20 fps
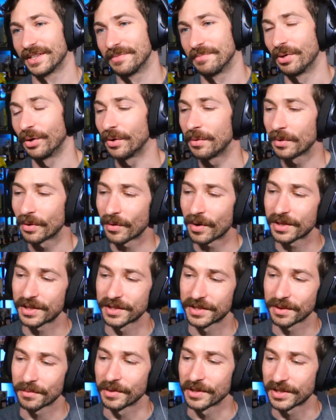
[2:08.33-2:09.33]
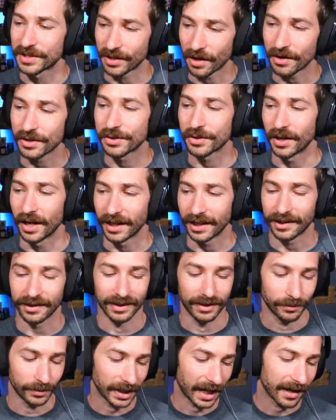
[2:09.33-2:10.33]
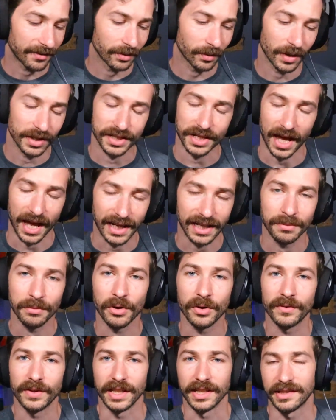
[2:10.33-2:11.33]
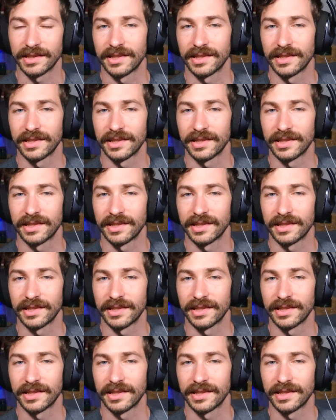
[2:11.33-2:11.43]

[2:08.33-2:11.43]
Well, we've been watching so much Star Trek that we haven't watched any movies,